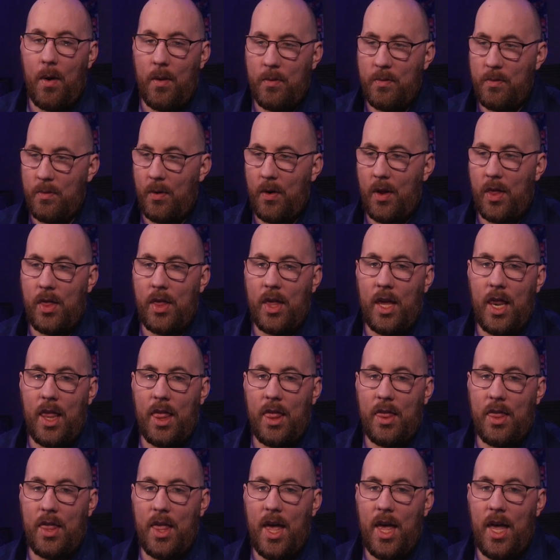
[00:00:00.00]
first scene
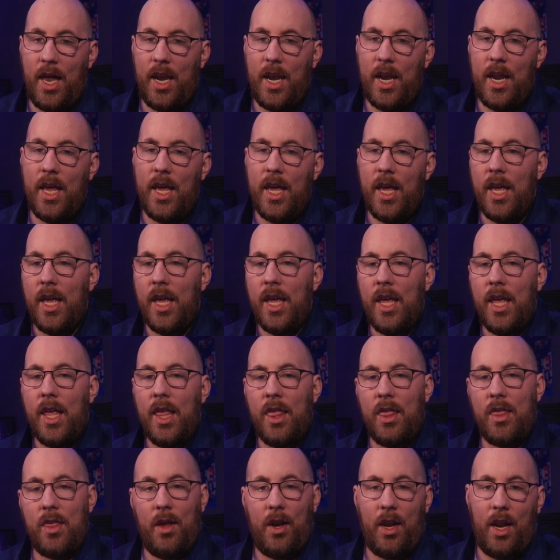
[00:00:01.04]
is done.
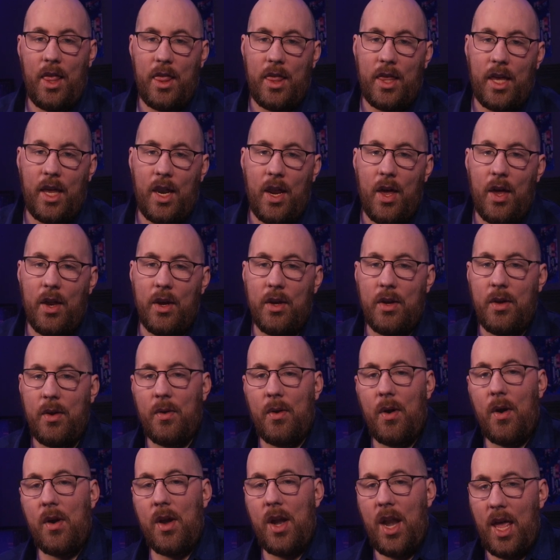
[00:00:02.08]
So let's get on to
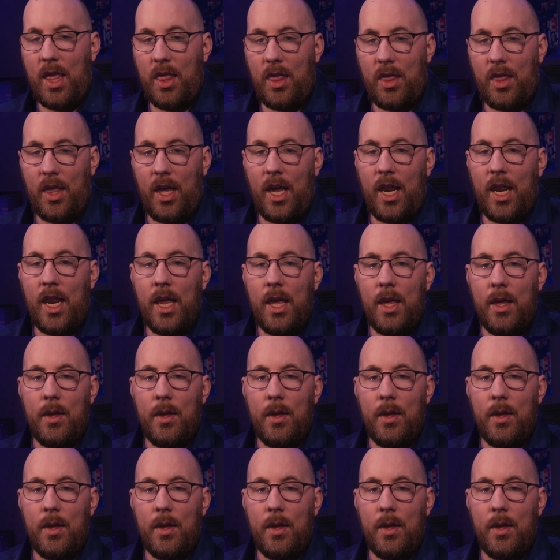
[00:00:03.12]
our next scene.